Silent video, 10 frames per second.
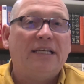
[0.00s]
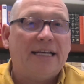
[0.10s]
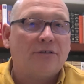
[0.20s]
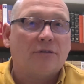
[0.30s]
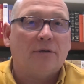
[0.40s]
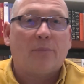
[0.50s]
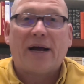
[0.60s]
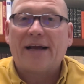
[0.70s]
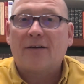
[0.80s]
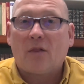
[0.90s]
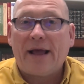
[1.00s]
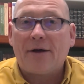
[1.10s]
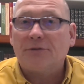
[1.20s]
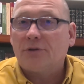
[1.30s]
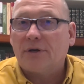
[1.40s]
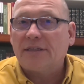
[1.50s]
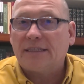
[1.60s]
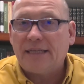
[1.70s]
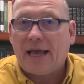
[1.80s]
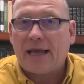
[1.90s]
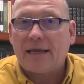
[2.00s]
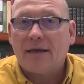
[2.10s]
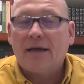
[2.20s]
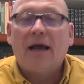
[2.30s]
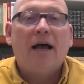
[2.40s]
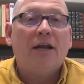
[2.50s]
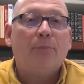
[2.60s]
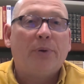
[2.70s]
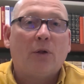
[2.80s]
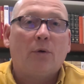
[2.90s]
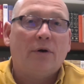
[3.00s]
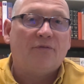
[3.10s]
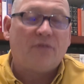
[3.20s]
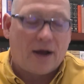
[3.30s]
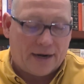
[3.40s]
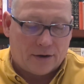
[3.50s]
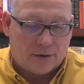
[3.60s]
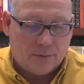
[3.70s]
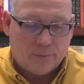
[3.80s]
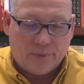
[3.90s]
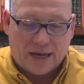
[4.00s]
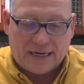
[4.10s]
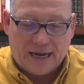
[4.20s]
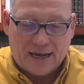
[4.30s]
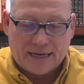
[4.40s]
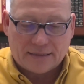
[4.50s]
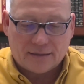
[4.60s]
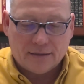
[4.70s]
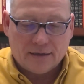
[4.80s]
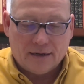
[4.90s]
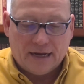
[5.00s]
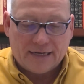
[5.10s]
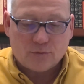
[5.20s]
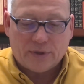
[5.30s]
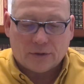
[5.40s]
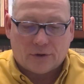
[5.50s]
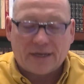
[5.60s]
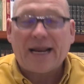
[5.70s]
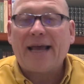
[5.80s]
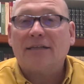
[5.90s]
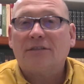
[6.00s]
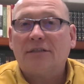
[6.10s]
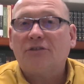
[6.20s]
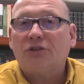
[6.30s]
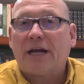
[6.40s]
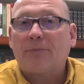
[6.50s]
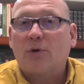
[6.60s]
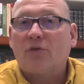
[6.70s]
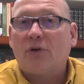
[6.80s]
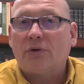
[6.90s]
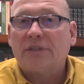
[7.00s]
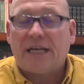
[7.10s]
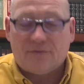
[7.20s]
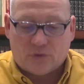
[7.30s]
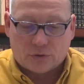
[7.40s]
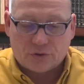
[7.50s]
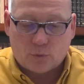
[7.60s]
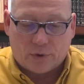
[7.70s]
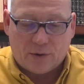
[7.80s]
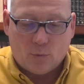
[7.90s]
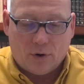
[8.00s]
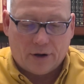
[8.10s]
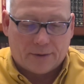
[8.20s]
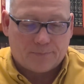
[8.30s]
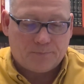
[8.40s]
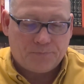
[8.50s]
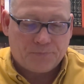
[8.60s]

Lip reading: desert by a cloud during the day and a pillar of fire by night, as we learn in Exodus chapter 13, verse 21.